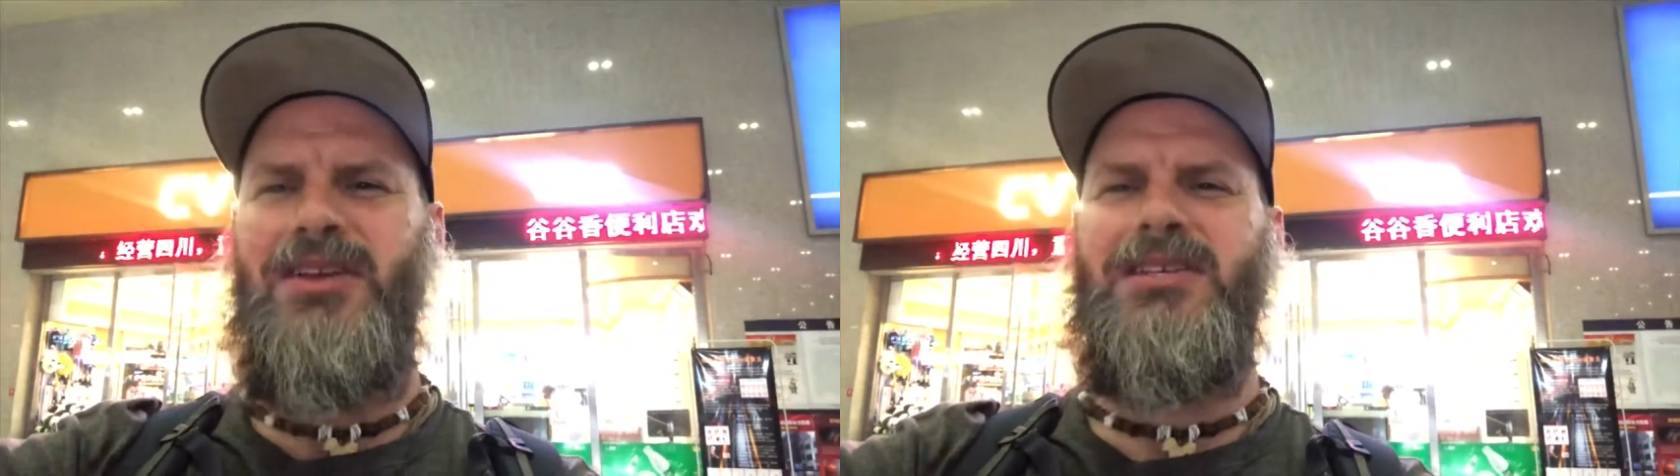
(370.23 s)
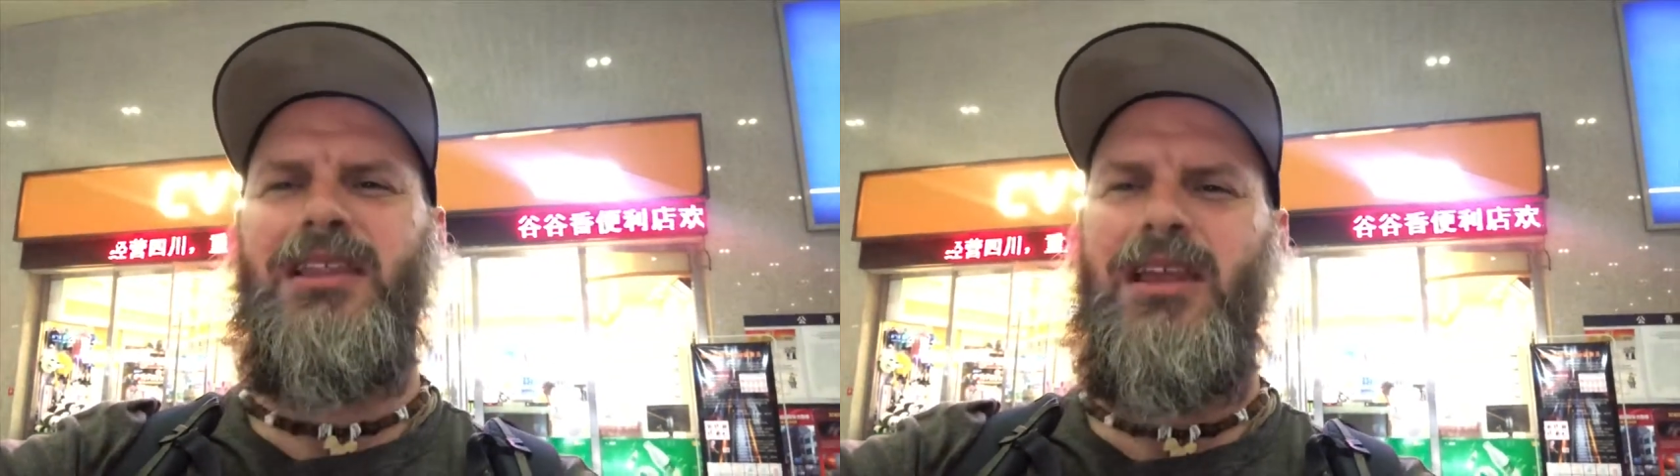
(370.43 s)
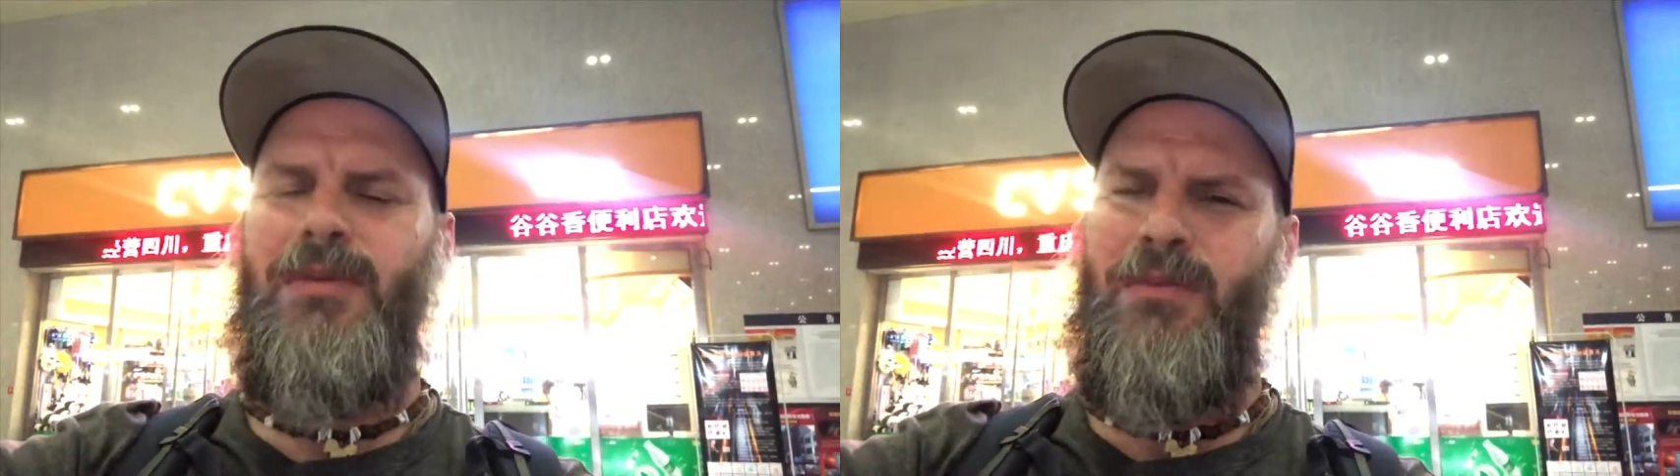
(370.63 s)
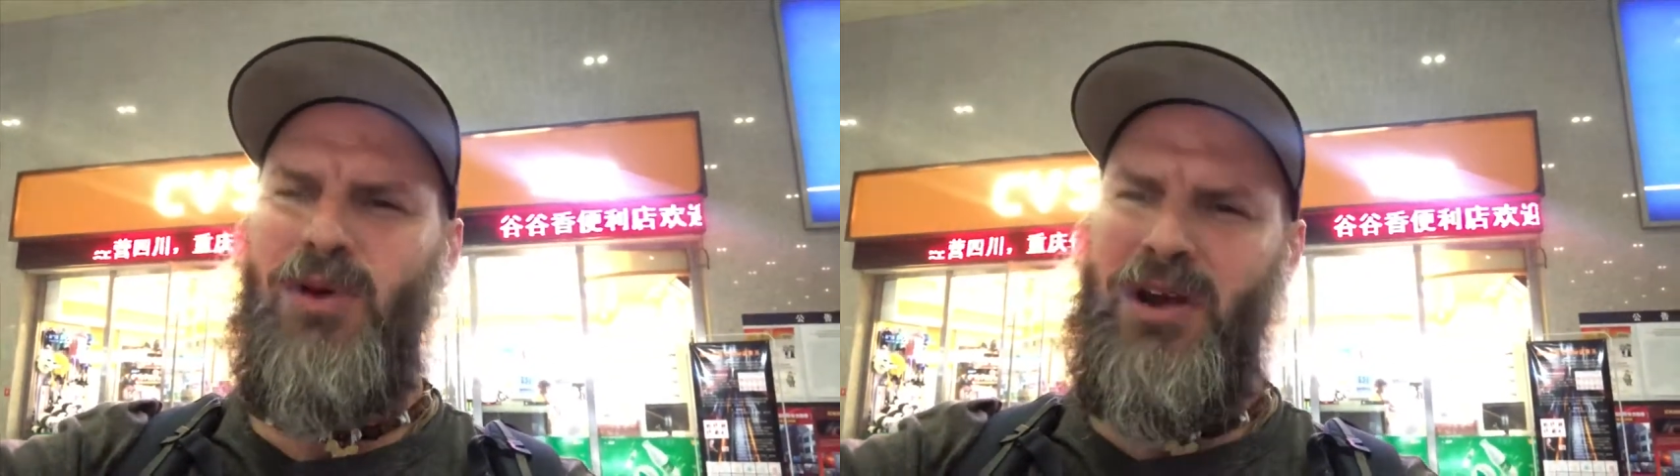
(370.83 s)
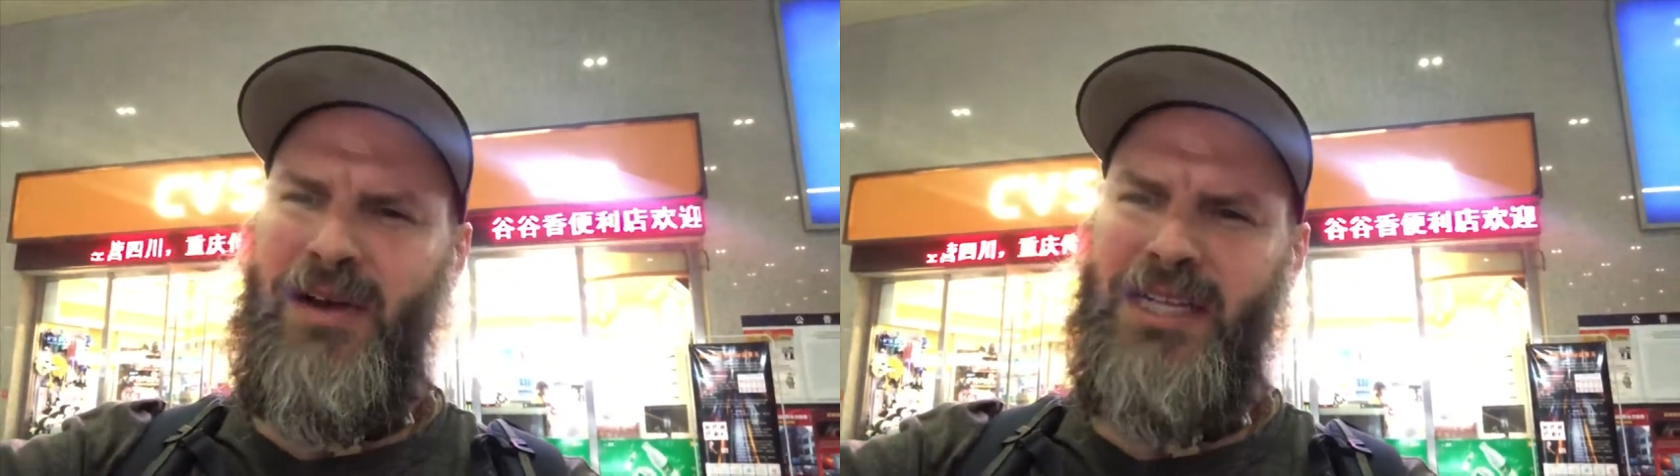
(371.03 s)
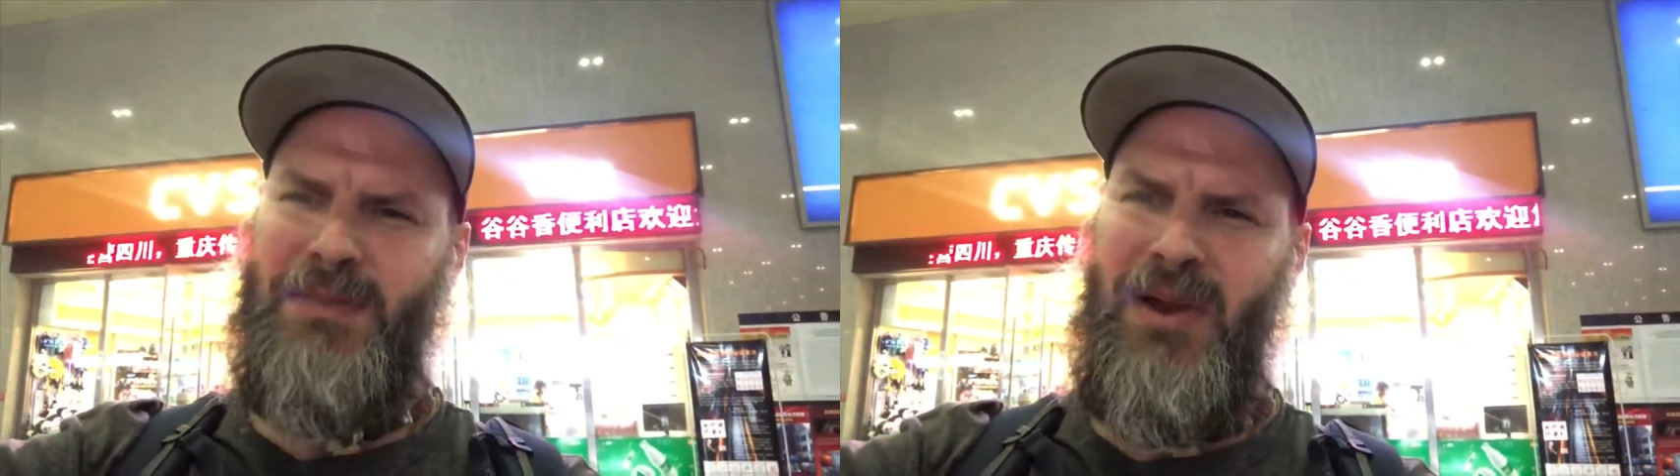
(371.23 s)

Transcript: There's a little bit more grace